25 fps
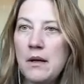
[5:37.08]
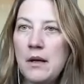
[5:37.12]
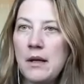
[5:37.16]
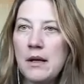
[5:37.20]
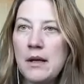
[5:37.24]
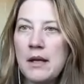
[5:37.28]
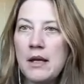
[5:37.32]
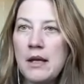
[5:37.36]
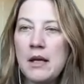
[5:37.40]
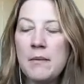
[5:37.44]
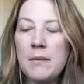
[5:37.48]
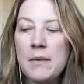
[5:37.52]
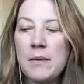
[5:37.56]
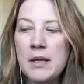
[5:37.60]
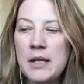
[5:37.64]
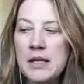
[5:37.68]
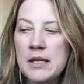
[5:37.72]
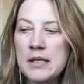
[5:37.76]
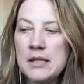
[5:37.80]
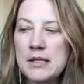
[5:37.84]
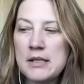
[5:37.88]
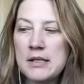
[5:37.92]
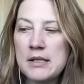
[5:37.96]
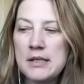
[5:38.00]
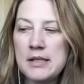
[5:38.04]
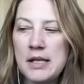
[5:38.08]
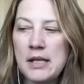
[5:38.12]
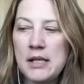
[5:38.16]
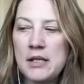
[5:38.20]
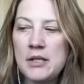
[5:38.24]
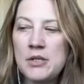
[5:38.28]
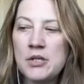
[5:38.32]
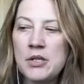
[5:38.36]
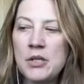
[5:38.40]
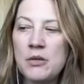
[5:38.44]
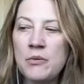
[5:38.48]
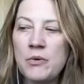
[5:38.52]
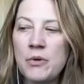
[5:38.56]
And keeping this
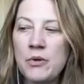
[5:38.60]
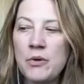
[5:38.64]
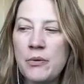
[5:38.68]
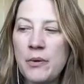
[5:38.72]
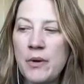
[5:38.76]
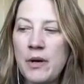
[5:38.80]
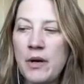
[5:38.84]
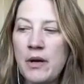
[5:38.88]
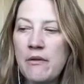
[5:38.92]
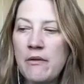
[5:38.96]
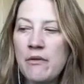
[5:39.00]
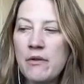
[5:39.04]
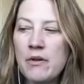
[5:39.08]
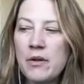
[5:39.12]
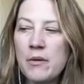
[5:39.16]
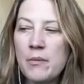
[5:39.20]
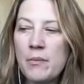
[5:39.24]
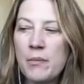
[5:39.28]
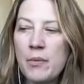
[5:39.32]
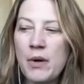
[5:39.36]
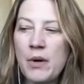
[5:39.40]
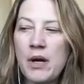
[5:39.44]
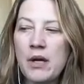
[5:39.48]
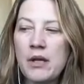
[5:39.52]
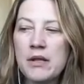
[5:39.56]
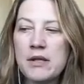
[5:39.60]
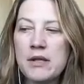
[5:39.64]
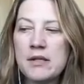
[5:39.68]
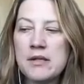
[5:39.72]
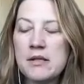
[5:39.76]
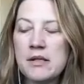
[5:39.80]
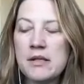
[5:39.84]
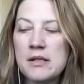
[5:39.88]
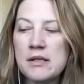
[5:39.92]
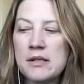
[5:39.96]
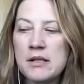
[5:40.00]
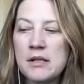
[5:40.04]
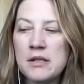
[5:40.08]
attention with wherever the breath
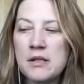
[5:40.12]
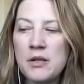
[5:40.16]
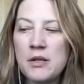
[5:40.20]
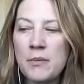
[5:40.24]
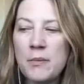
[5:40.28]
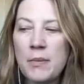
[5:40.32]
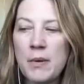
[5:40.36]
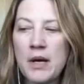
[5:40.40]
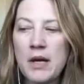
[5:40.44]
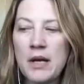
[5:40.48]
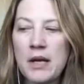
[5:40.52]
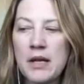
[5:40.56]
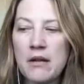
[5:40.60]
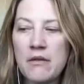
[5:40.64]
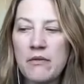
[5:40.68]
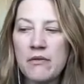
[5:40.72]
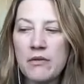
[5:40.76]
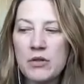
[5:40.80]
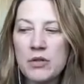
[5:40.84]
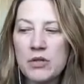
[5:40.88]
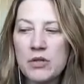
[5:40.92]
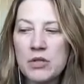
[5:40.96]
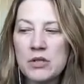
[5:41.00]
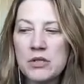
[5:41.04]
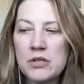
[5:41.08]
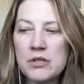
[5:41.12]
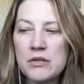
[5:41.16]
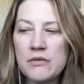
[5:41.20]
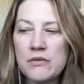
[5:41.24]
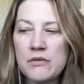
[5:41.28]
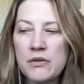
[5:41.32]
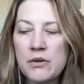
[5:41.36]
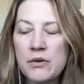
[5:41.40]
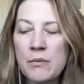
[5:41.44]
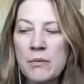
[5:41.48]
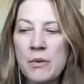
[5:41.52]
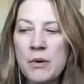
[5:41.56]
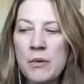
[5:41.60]
sits in your body for just a
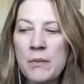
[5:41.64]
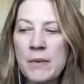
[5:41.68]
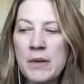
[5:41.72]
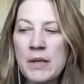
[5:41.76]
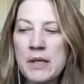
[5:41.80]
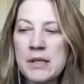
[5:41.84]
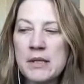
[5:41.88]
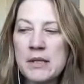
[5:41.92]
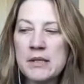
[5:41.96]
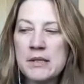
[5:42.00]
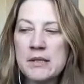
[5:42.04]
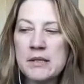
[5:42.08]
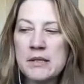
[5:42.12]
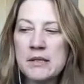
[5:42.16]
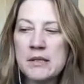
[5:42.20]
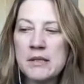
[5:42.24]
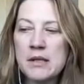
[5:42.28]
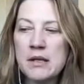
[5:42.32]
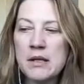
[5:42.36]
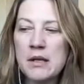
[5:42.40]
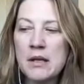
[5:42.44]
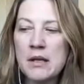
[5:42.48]
few moments.